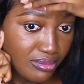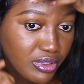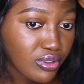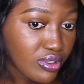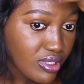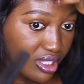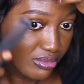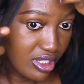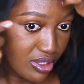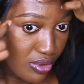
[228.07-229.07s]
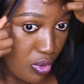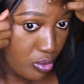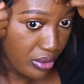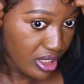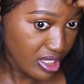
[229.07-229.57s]
because I'm just
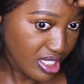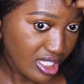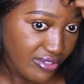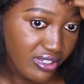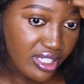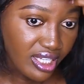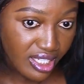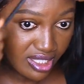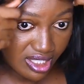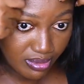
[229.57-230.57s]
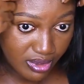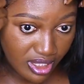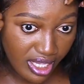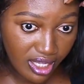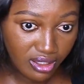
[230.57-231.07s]
combing, it has given the hair some
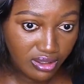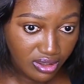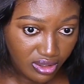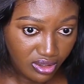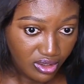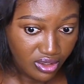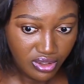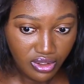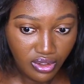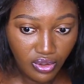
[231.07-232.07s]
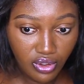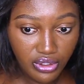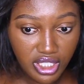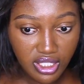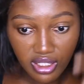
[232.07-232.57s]
style
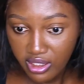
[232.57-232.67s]
already.